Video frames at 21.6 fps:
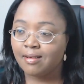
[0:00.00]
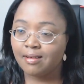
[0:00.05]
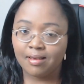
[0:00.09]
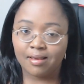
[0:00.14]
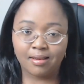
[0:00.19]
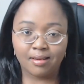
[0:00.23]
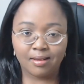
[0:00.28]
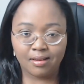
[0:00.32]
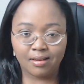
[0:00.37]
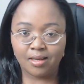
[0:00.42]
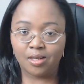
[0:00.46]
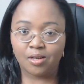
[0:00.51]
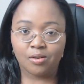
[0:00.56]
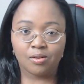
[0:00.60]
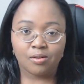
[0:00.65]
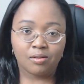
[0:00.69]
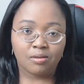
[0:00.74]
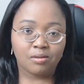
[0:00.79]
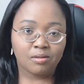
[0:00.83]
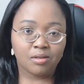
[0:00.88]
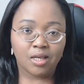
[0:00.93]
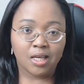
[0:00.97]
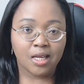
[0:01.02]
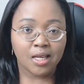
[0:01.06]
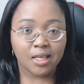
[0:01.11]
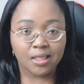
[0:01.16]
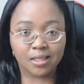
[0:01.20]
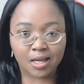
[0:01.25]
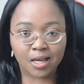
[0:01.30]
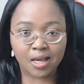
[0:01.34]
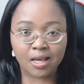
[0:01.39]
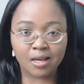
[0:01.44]

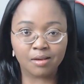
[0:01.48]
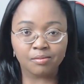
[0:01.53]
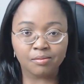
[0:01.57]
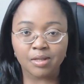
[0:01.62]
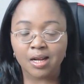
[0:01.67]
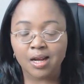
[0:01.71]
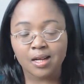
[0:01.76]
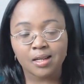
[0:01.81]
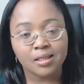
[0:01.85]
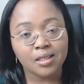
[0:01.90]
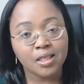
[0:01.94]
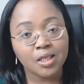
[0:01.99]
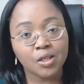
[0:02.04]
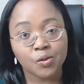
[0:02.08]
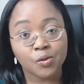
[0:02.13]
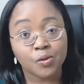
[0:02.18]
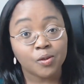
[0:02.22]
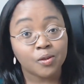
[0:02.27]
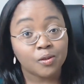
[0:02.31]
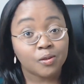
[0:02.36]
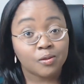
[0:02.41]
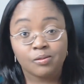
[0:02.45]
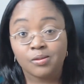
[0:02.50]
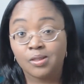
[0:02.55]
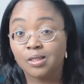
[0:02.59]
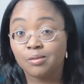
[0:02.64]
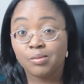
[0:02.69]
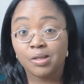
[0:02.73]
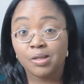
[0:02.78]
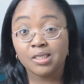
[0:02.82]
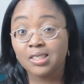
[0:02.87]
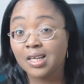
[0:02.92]
hit him, that
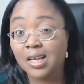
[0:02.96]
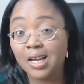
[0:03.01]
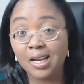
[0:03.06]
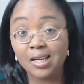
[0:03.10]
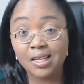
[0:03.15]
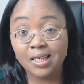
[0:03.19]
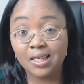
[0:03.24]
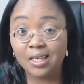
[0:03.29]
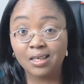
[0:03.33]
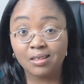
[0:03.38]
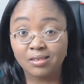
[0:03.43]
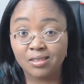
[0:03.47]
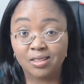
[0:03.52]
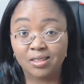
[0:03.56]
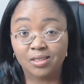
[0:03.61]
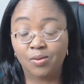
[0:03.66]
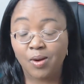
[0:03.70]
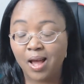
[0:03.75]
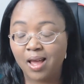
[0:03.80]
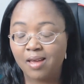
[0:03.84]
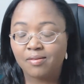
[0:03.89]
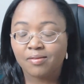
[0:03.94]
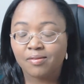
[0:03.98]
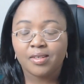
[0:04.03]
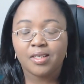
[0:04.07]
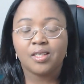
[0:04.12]
he basically killed his wife,